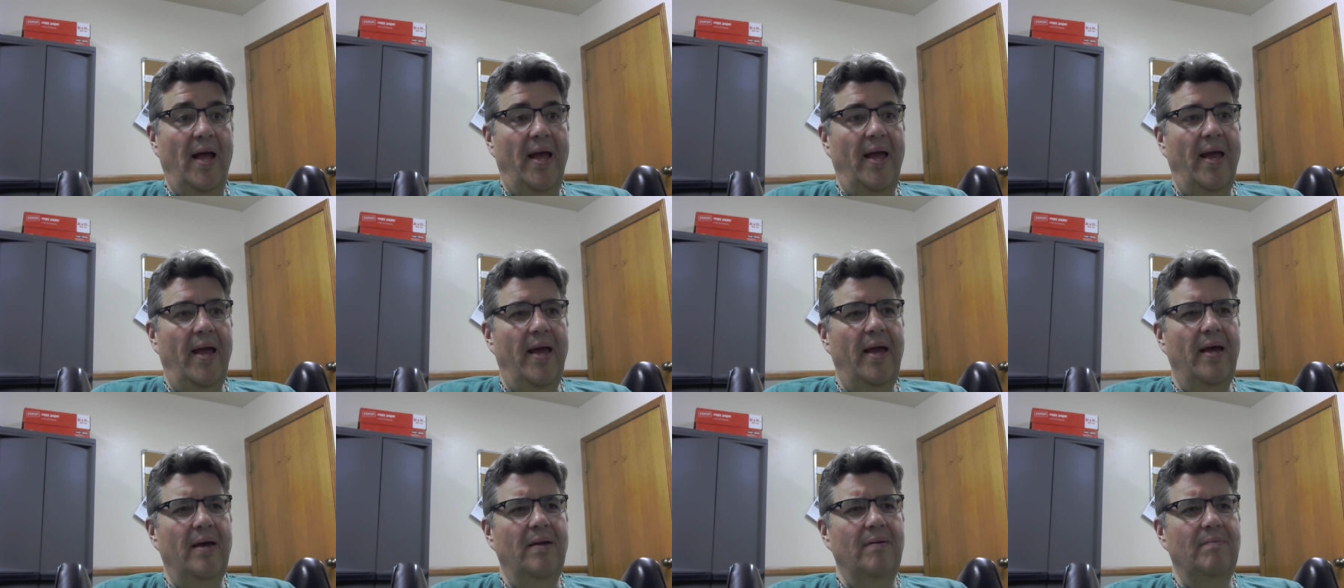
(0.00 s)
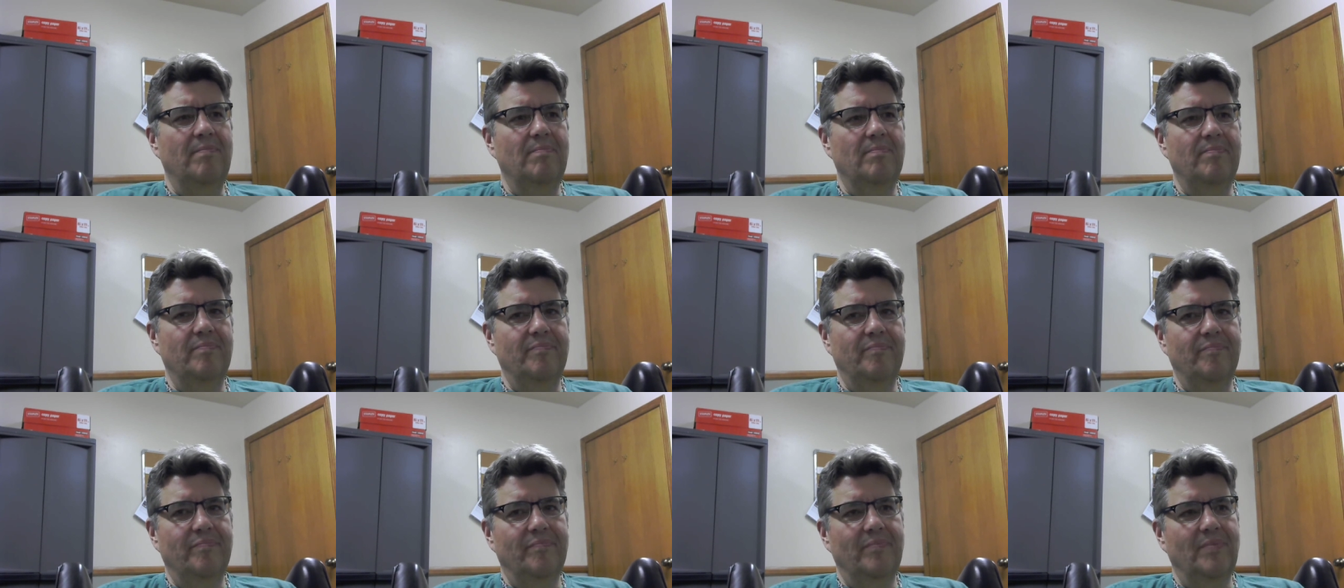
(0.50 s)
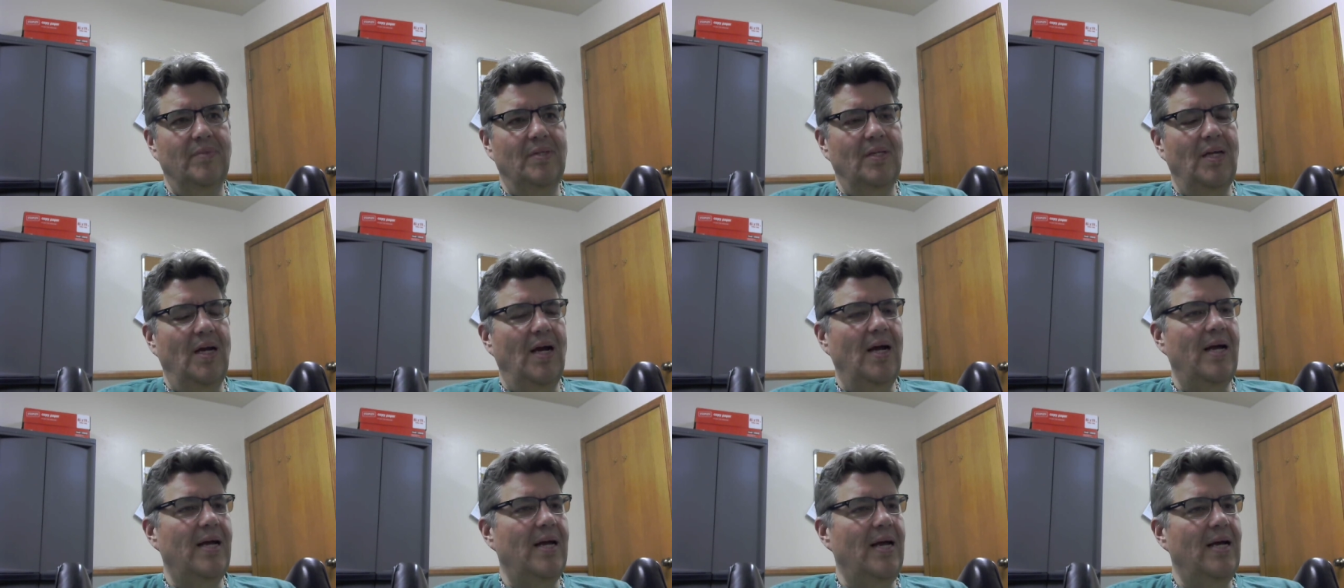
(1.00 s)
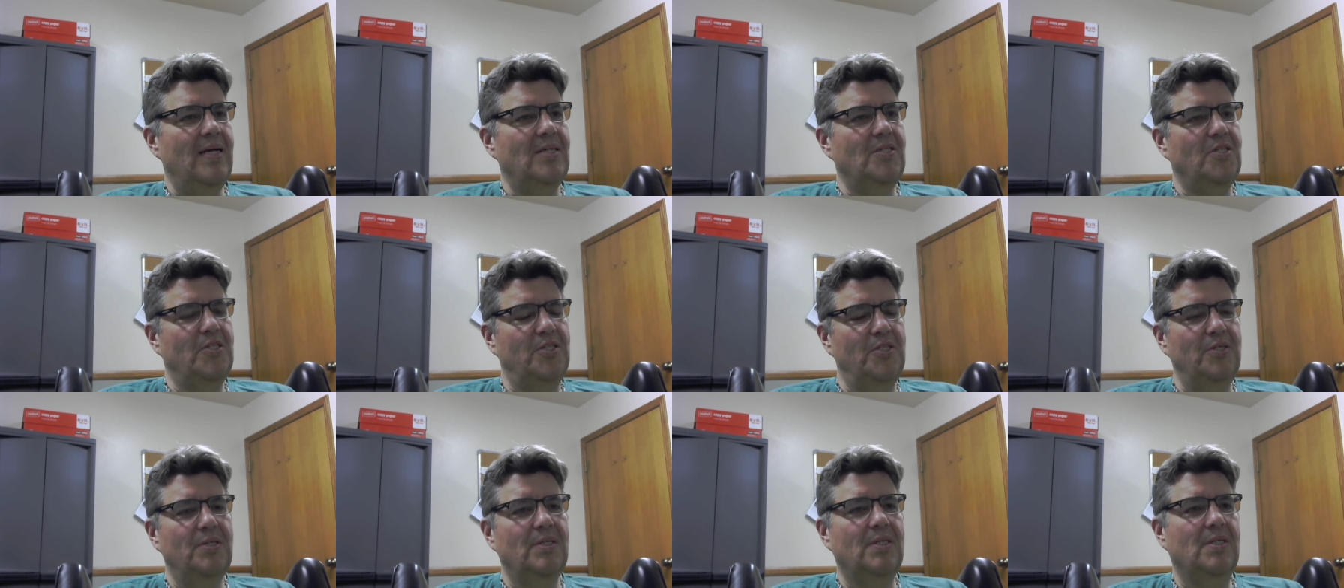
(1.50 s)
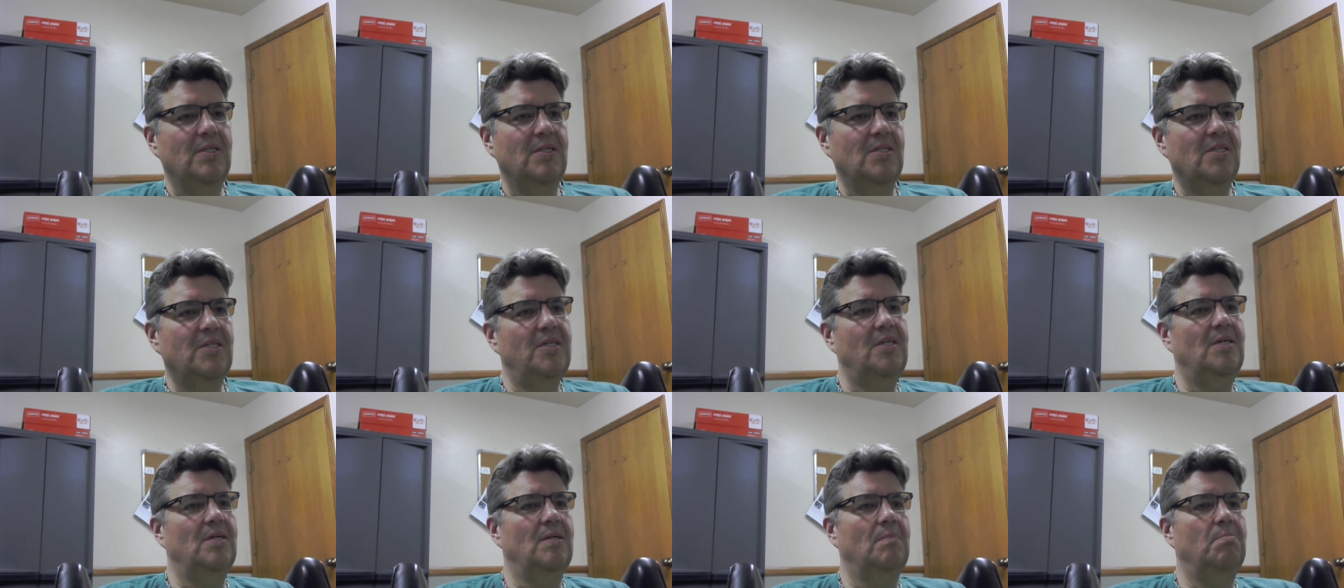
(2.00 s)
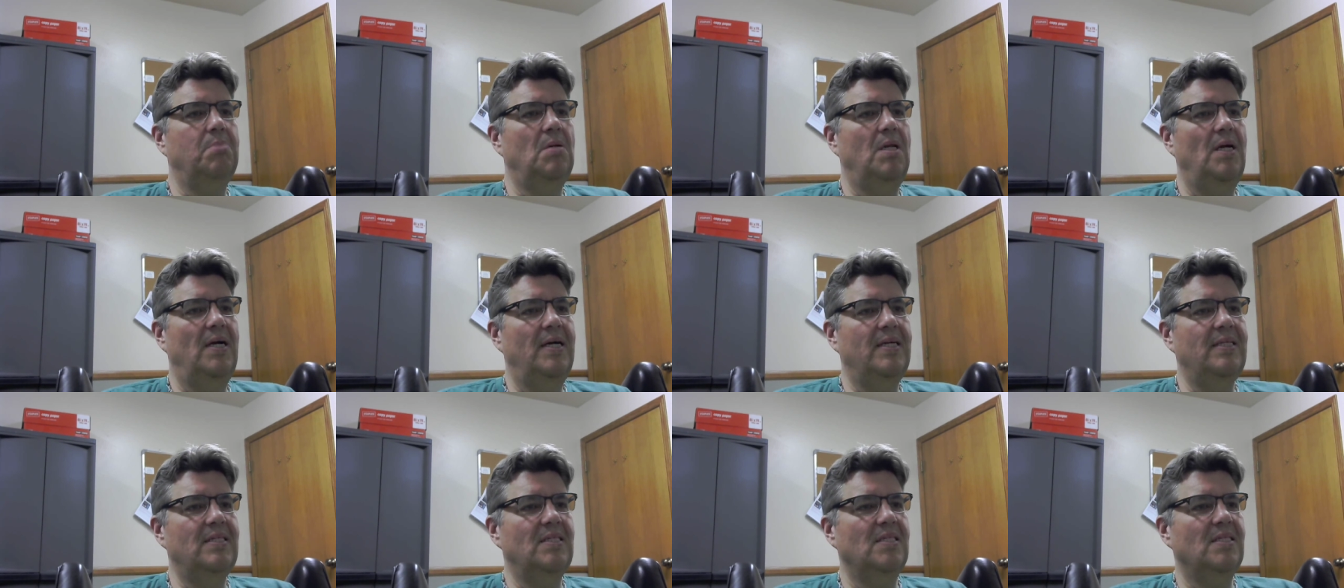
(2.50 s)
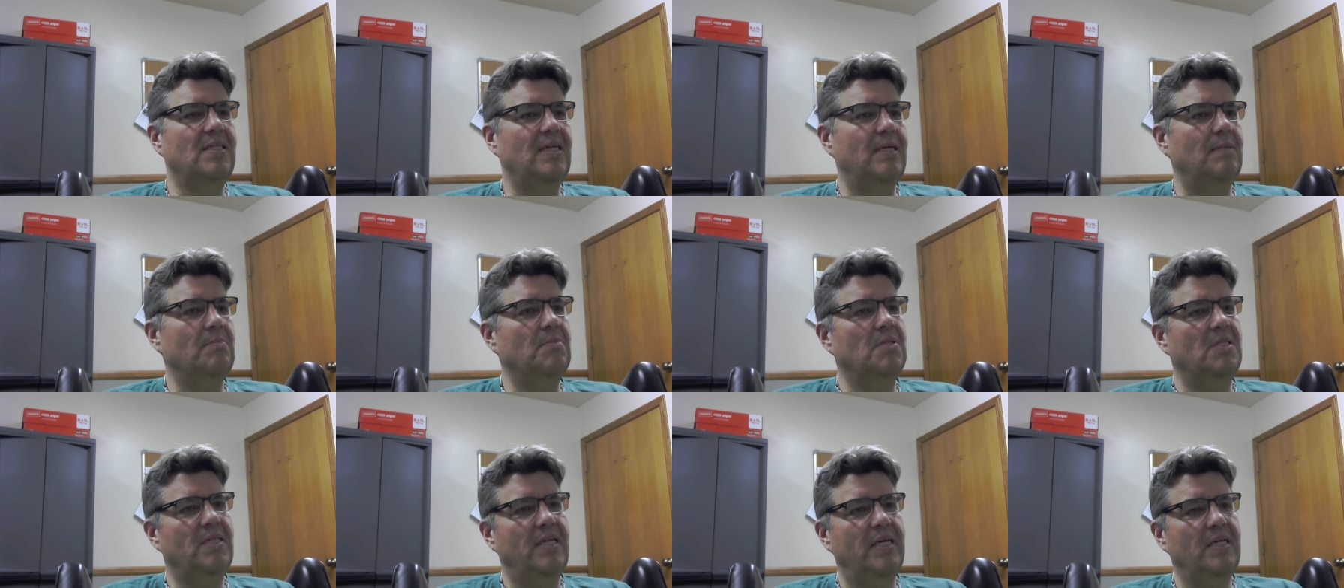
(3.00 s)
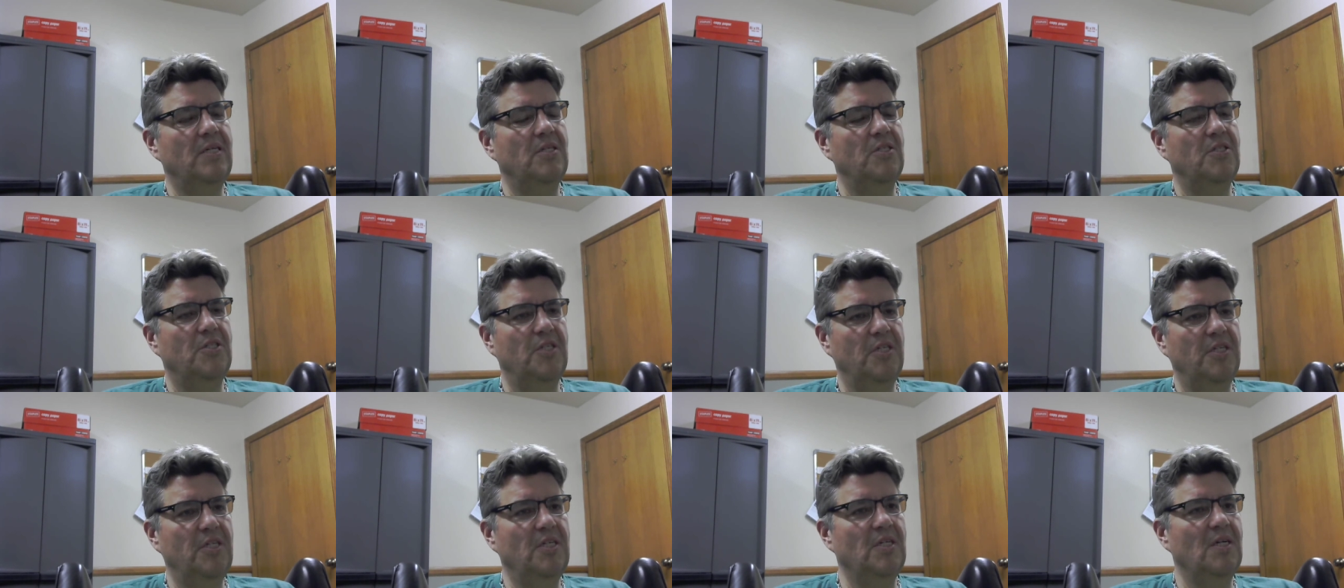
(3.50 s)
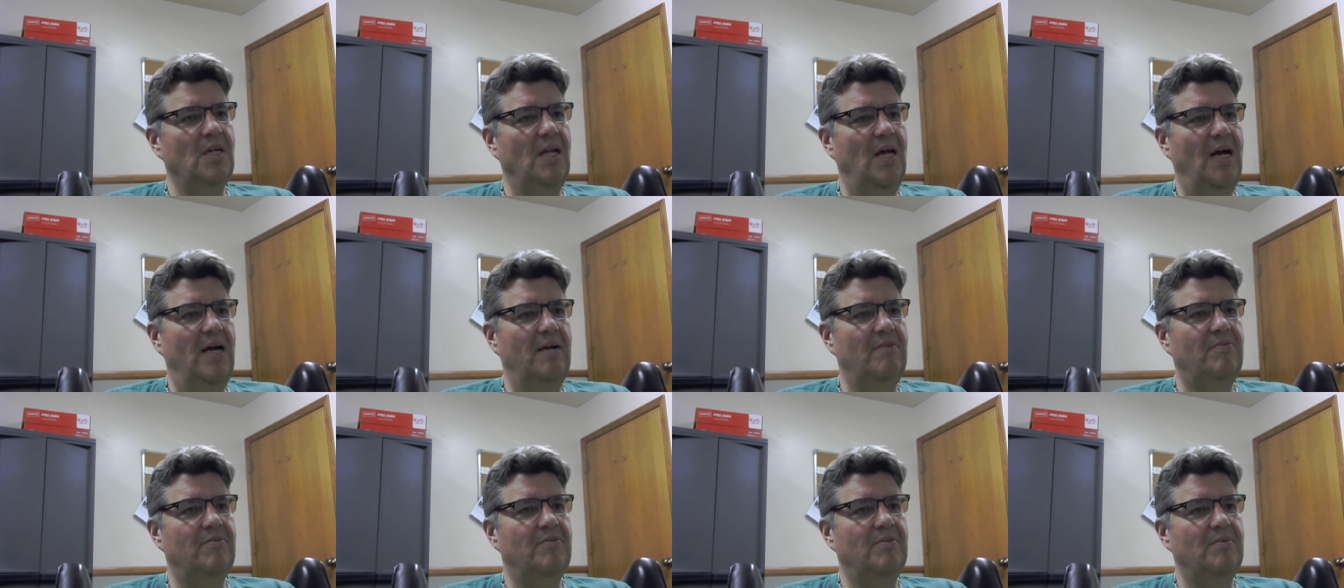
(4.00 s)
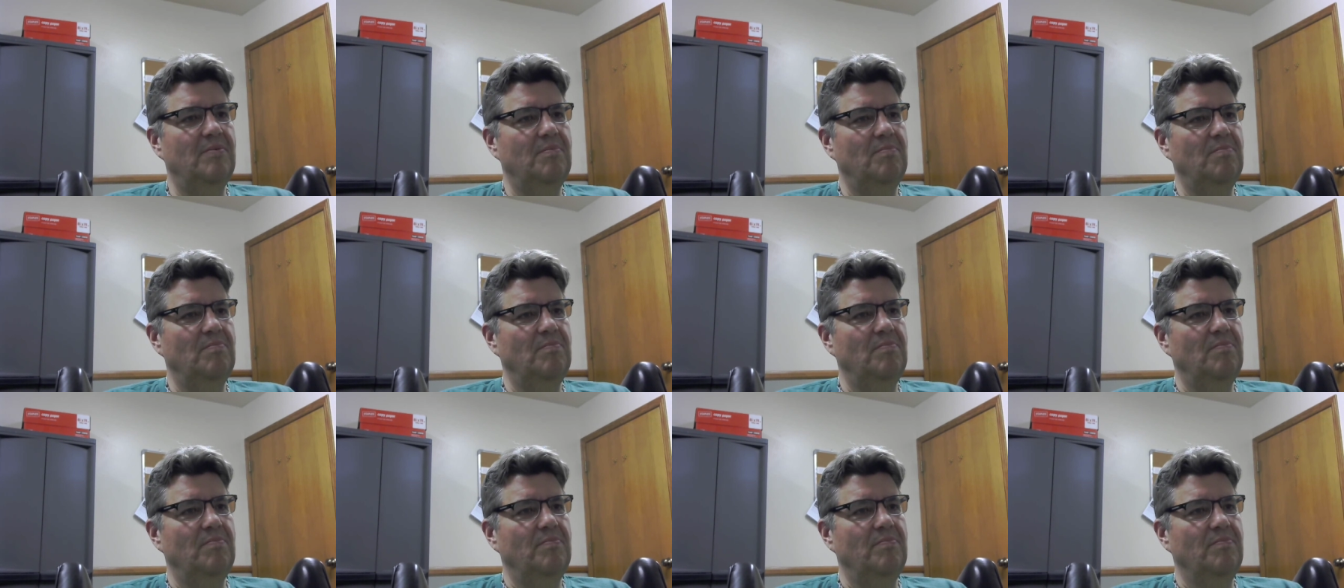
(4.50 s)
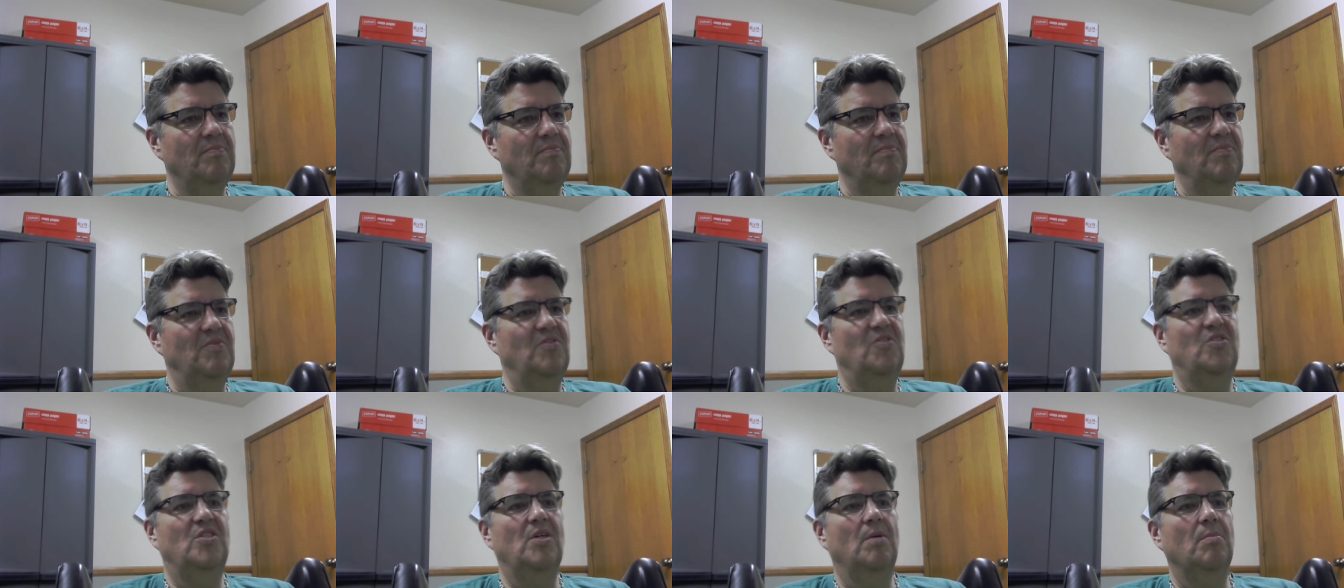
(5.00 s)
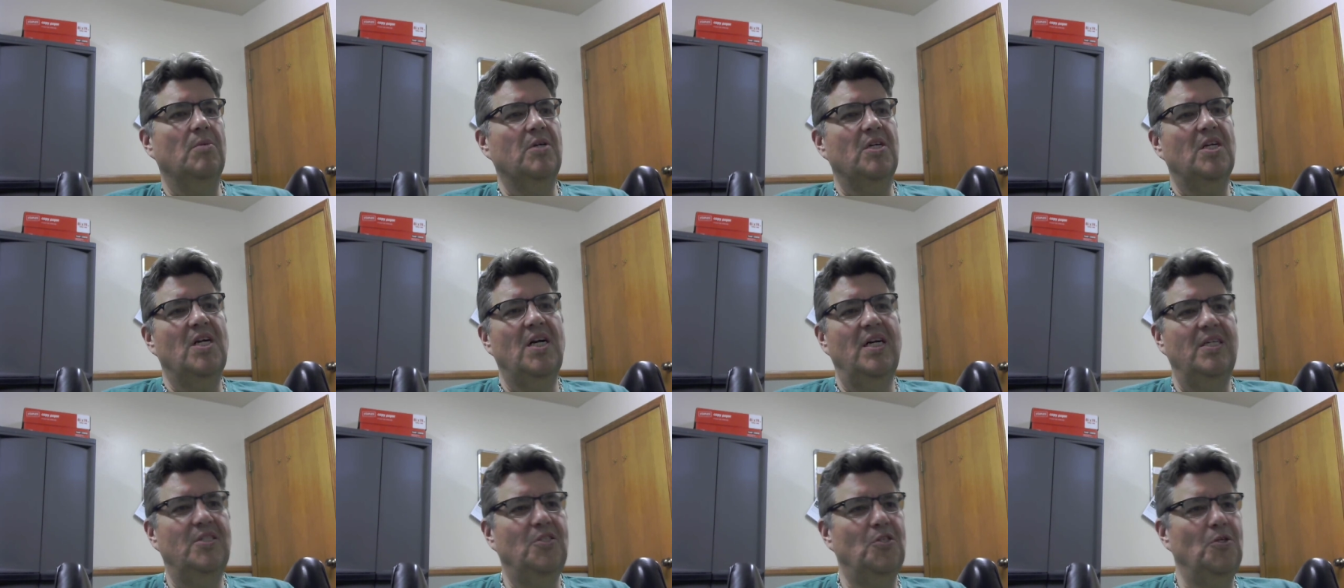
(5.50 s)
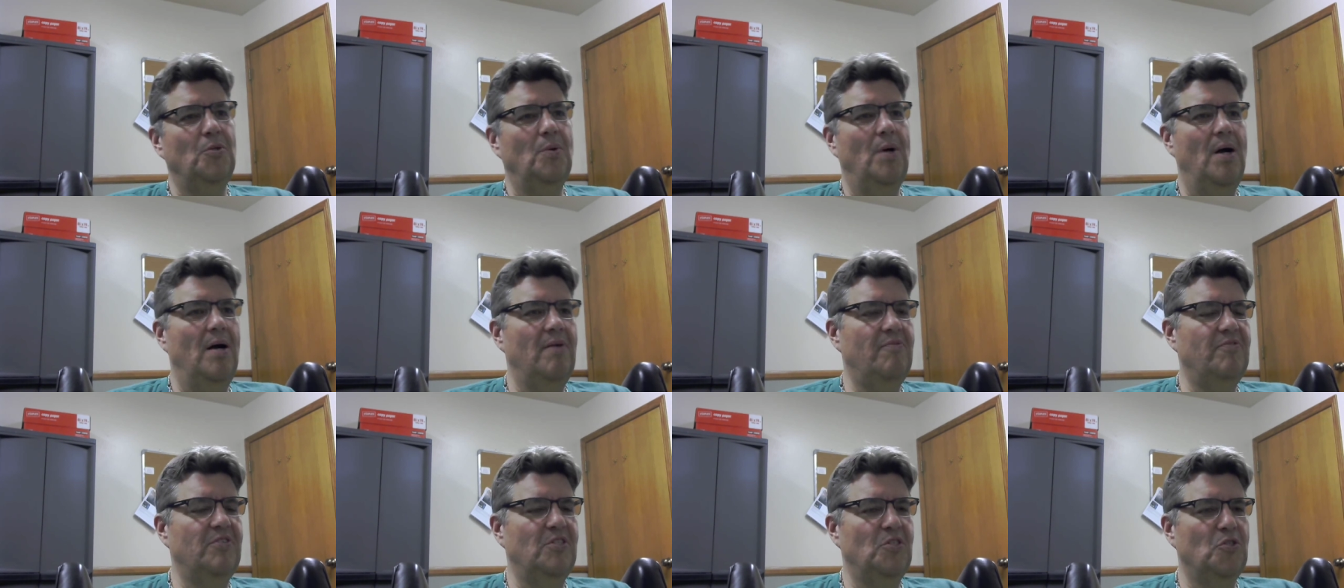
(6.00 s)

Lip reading: And I ask you to consider applying the same standard to your life. If someone cuts you off in